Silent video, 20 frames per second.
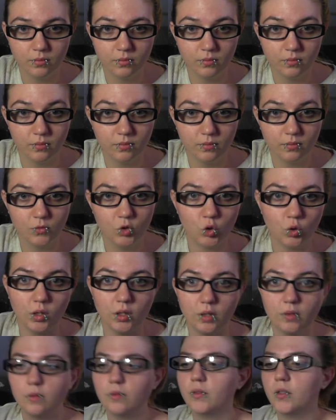Sort of,
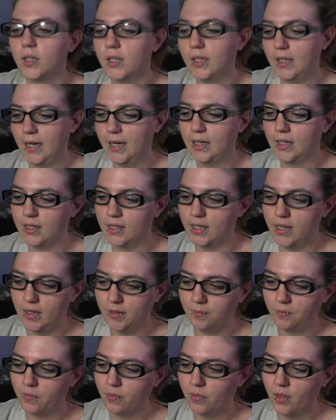you can kind of see it.
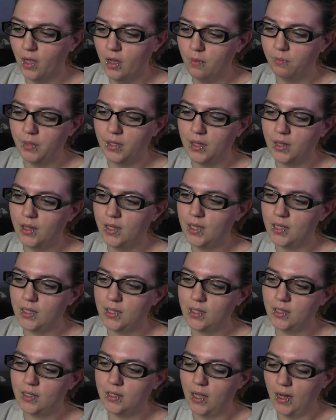But this,
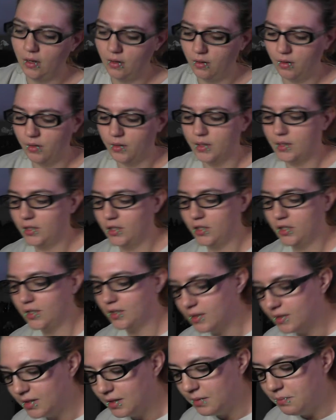I don't know, it just, to
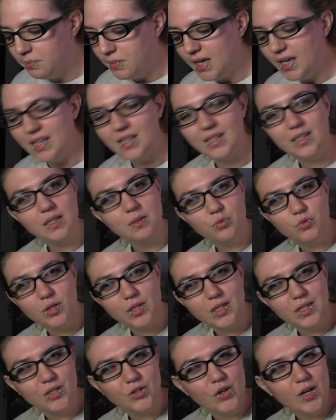me it seems really
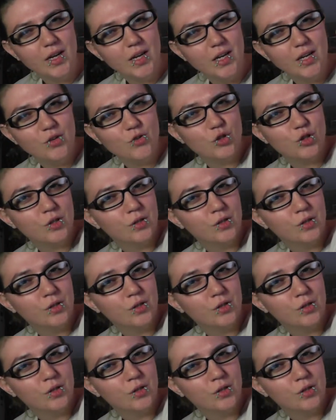strange.